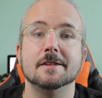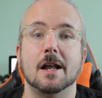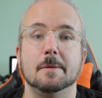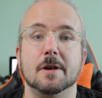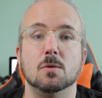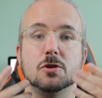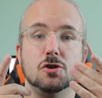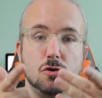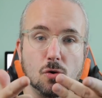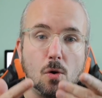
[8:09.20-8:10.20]
telling me what
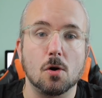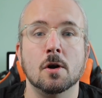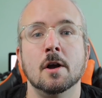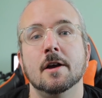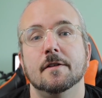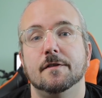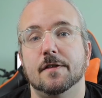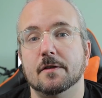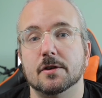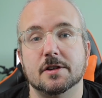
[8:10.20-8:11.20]
your
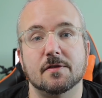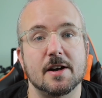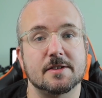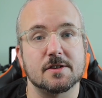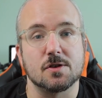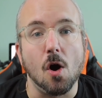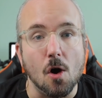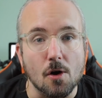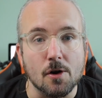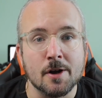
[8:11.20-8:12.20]
favorite devices
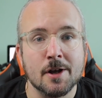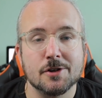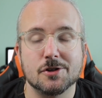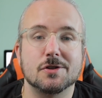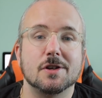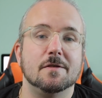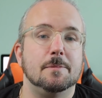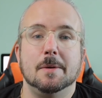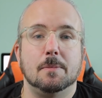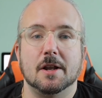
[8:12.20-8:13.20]
are, just to give
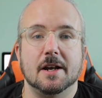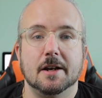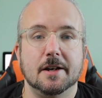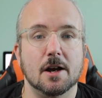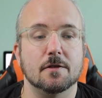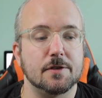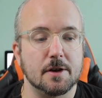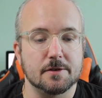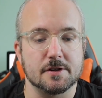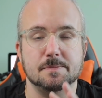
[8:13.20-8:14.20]
people an idea of
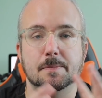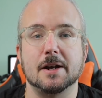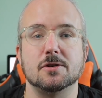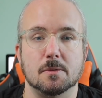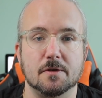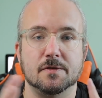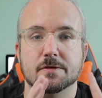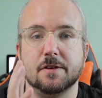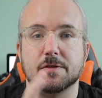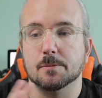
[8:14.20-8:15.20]
the spectrum
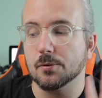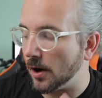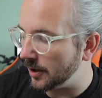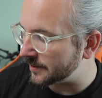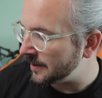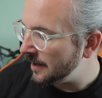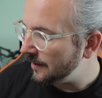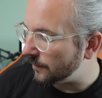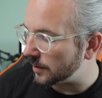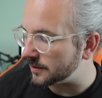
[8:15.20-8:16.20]
of different products.
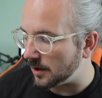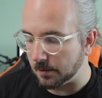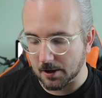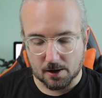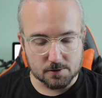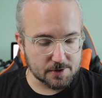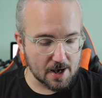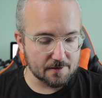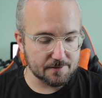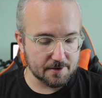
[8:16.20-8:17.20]
For example, I also
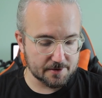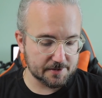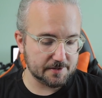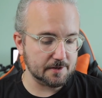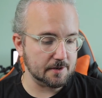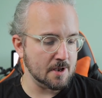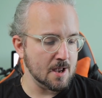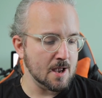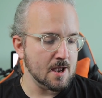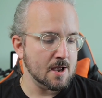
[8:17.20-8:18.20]
have this
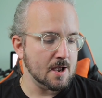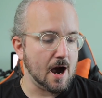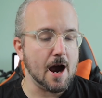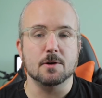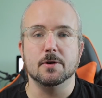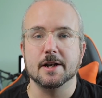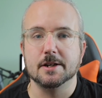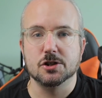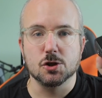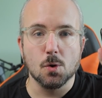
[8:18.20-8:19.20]

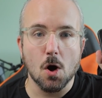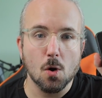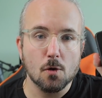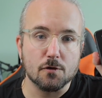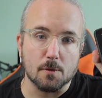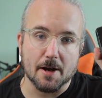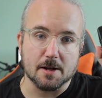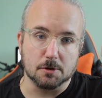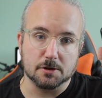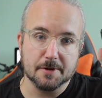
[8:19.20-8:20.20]
iRig Duo from IK
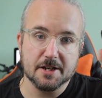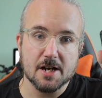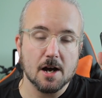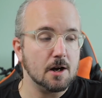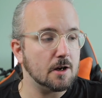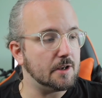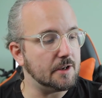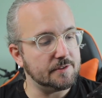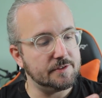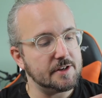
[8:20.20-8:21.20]
Multimedia.
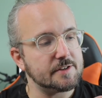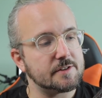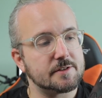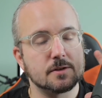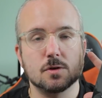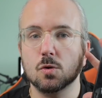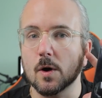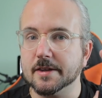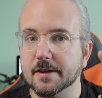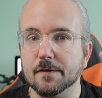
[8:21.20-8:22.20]
This is
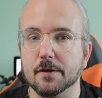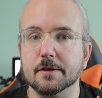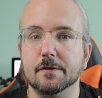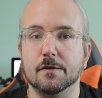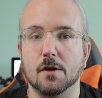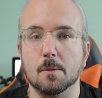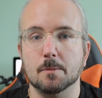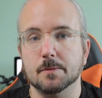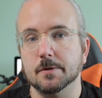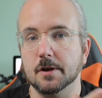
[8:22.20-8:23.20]
quite different
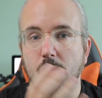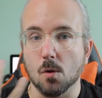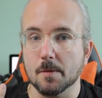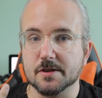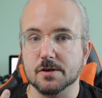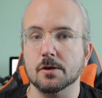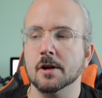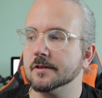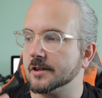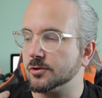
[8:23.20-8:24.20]
from the
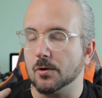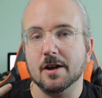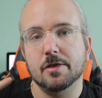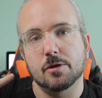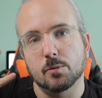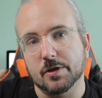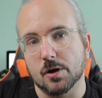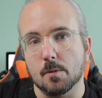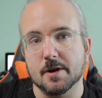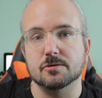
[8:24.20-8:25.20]
GoMixer. The strength with the
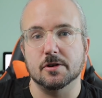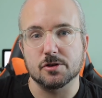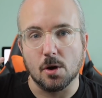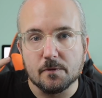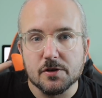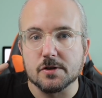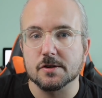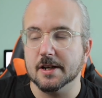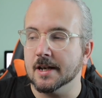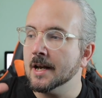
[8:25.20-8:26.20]
GoMixer is
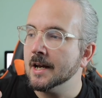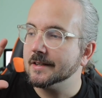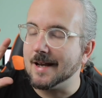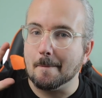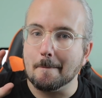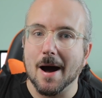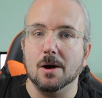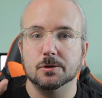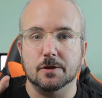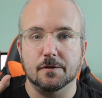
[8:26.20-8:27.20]
obviously the
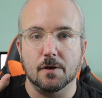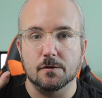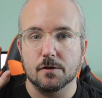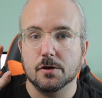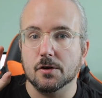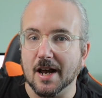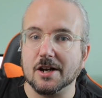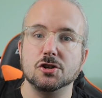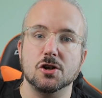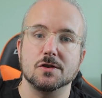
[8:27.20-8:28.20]
amount of
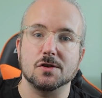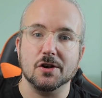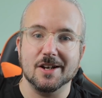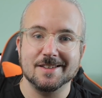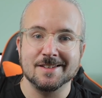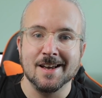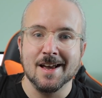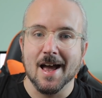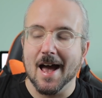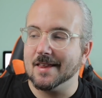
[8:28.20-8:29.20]
connections on it,
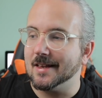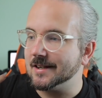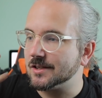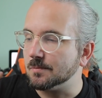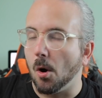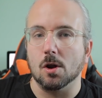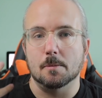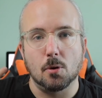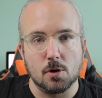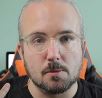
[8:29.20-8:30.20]
and that it's small
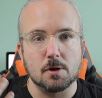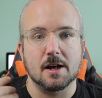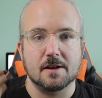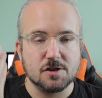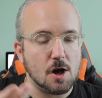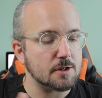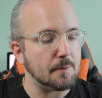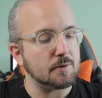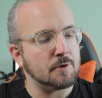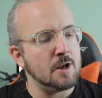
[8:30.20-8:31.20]
and portable like I've talked
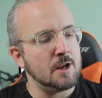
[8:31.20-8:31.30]
about.